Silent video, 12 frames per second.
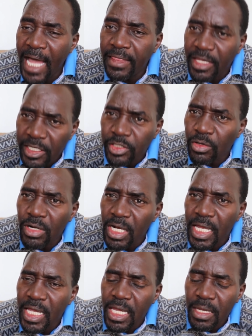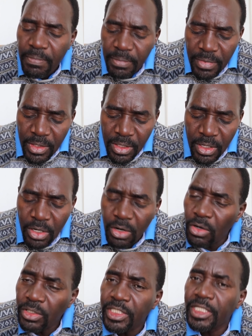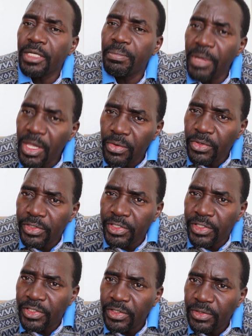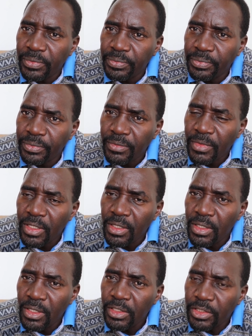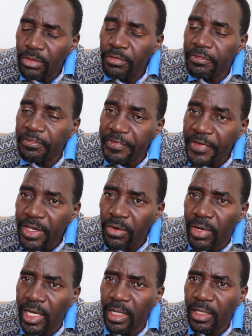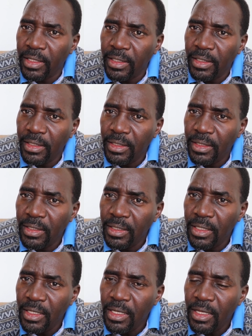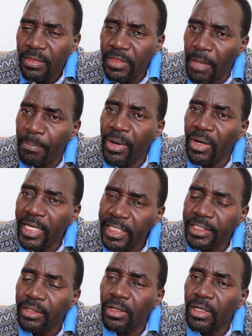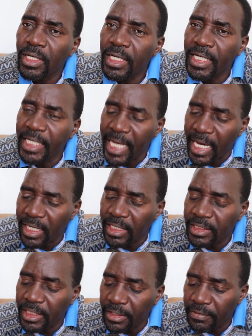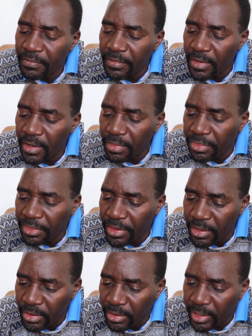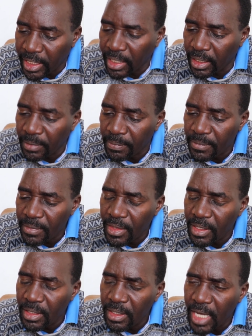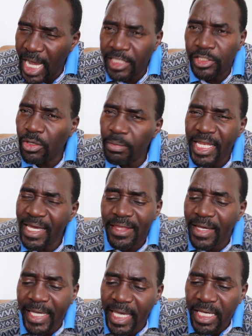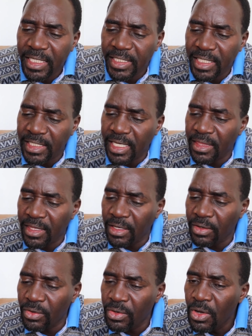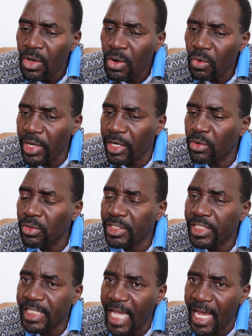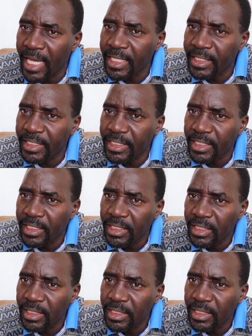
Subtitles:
And this only contributes to fuel the political narrative theory. And so many other cases I think we could cite